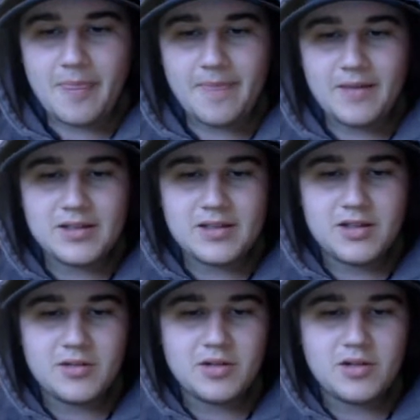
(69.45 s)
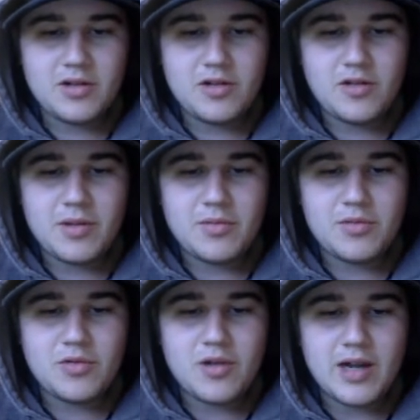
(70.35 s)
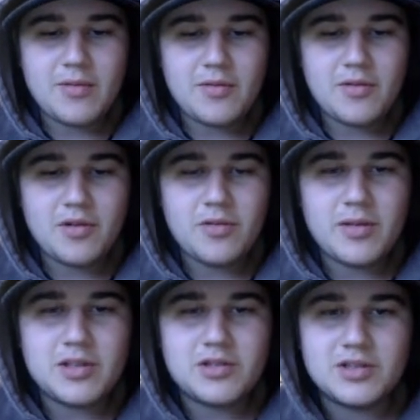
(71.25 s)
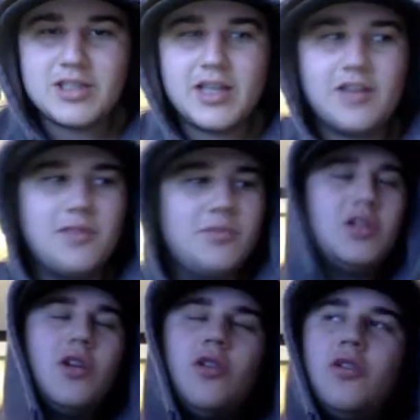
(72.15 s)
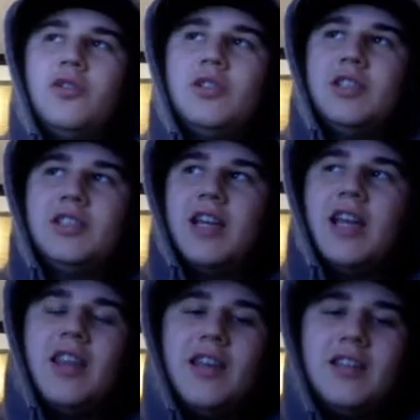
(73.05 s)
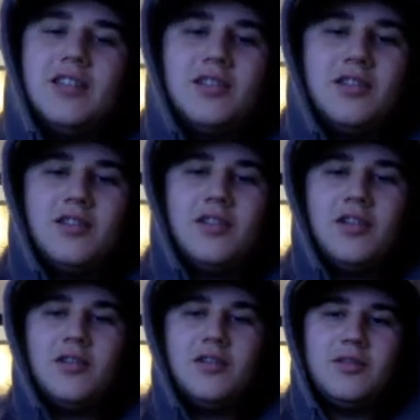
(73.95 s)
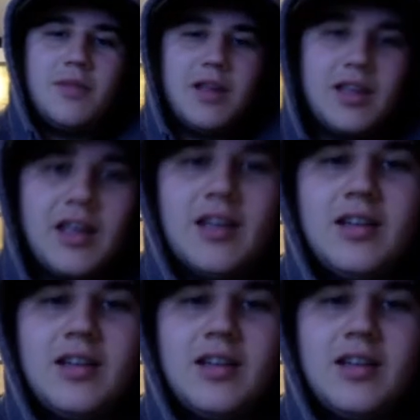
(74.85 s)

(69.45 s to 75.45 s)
I don't know. We've got a lot of people not happy with the comments because it's taken them so long to say this, you know, to make it